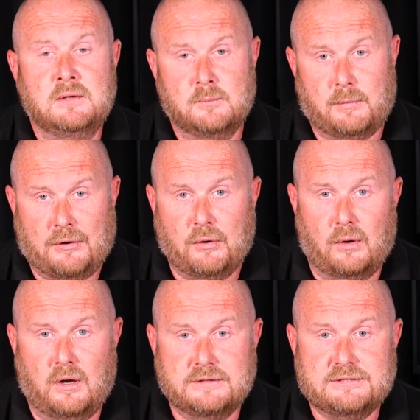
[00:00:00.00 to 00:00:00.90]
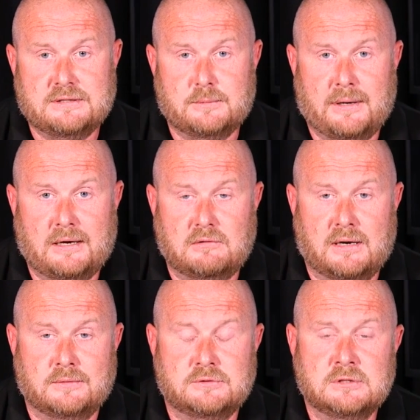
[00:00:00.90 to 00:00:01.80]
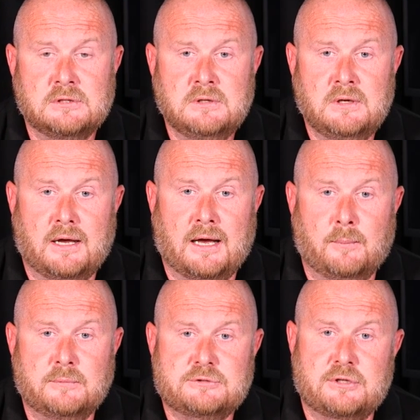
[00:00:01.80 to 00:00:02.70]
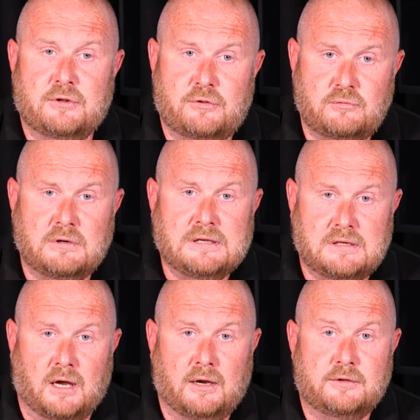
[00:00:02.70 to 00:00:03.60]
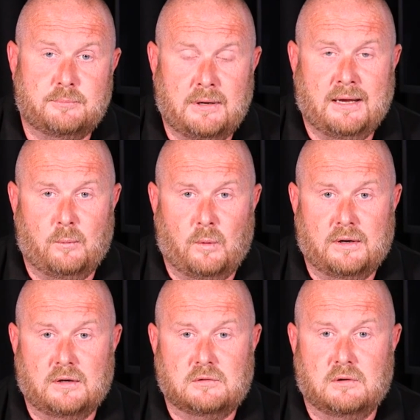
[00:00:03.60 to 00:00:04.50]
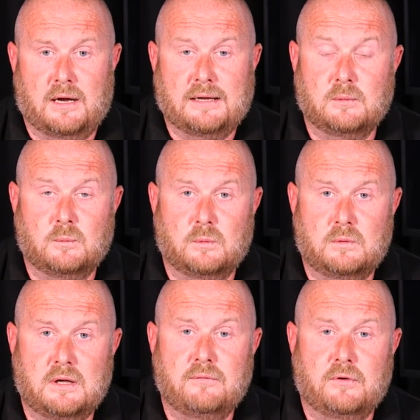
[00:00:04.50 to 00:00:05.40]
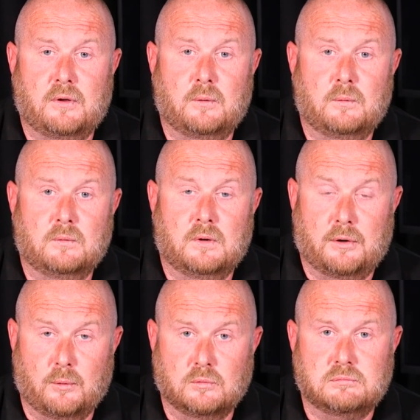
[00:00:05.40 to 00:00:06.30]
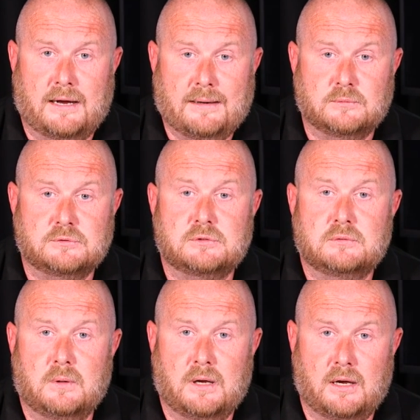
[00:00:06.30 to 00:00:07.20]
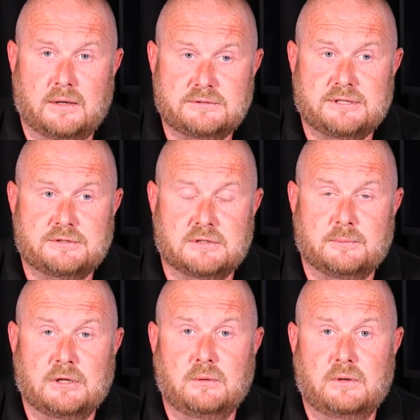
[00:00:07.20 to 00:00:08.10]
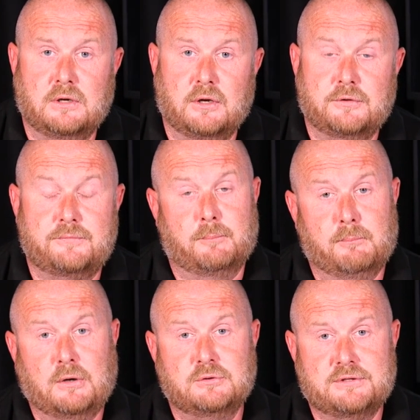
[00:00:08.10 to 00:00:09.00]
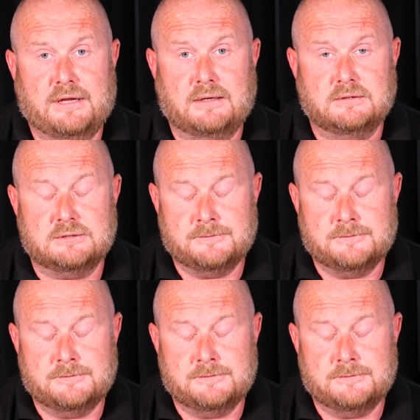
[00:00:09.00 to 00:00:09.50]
by not lighting the background. So the 3 colours, black, white and grey, will give you an all-round system that you can use for most things.